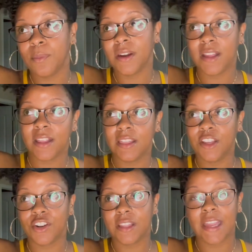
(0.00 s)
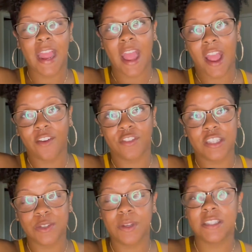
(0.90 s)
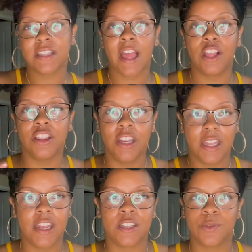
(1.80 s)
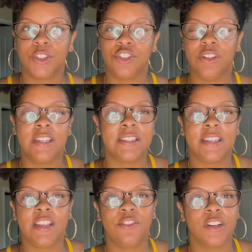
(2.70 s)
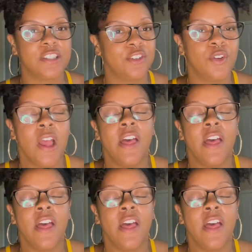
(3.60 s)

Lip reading: but literally every twist, like looking at the twist, you didn't see any residue.